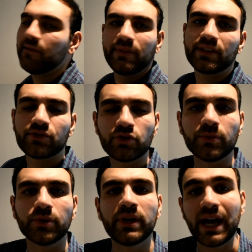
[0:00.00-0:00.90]
everything's
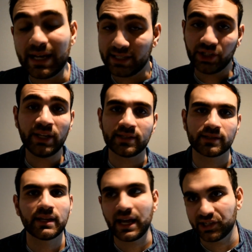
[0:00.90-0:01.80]
normal, as it
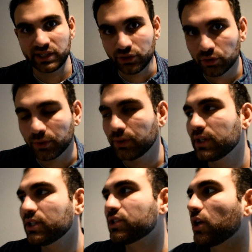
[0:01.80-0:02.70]
is actually normal.
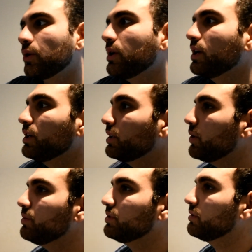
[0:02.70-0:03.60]
So
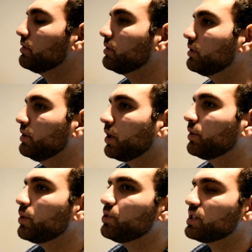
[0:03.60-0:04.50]
don't
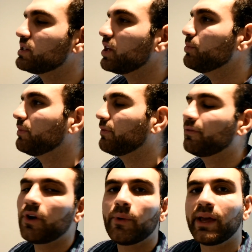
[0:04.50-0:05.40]

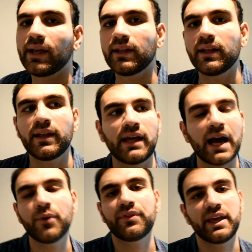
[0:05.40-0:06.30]
throw it
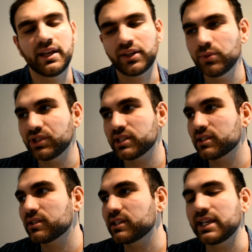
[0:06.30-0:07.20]
out there. Don't
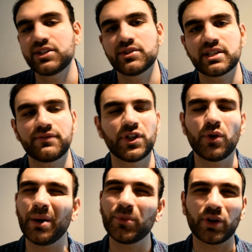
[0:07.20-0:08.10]
just say to yourself, you know
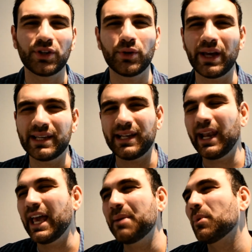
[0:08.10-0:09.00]
what, I'm not going to do that, it's
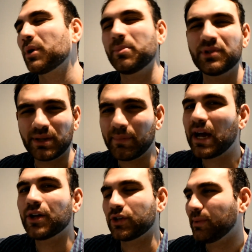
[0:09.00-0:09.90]
lame, I'm not going to put some
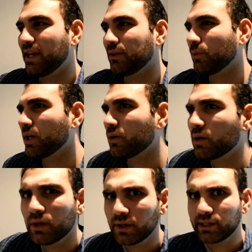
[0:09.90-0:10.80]
powder in my head. Well,
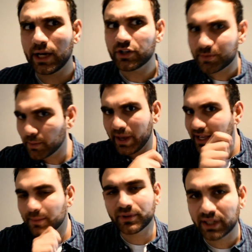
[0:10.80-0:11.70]
girls put
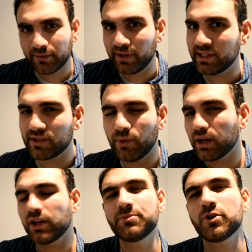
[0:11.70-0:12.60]
makeup on their face, so why
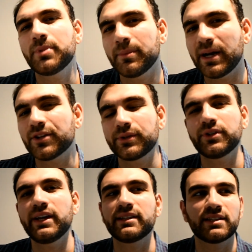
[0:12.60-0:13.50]
can't you put a bit of powder in
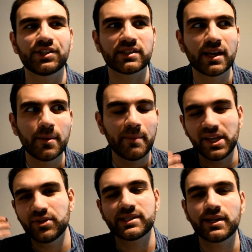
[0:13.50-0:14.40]
your head to just
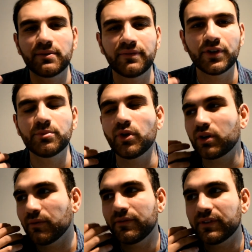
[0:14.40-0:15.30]
make yourself feel more
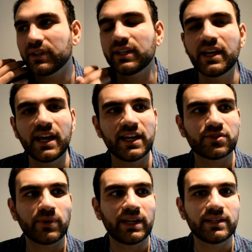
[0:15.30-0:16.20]
confident, as
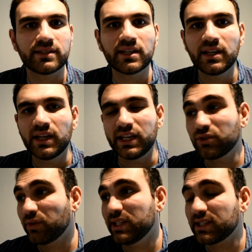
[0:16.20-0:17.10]
well as
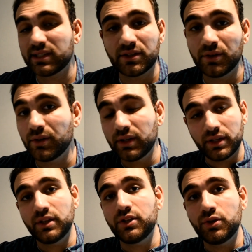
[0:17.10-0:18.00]
increase
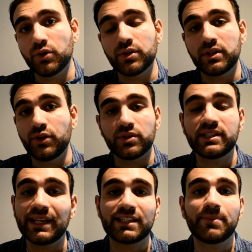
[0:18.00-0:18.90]
your
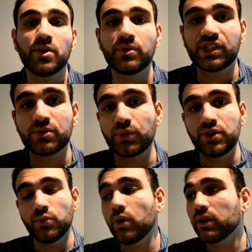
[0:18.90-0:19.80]
sex appeal, which is what
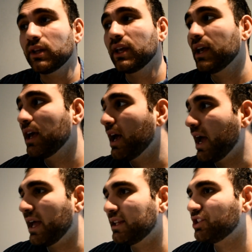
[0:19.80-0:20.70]
you want,
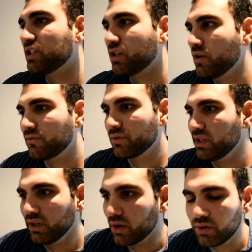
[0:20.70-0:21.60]
and just overall,
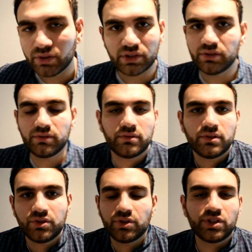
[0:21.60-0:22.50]
you know,
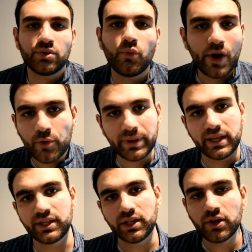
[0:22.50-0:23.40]
your
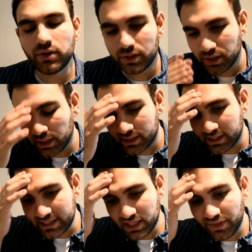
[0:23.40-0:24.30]
well-being, you know,
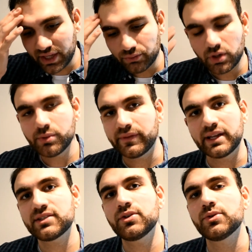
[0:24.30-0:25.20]
there's nothing wrong with it
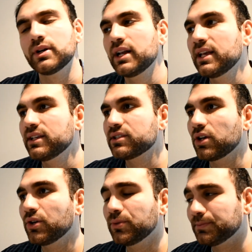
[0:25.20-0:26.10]
at all.
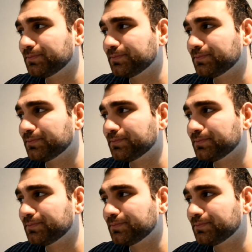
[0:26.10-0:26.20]
So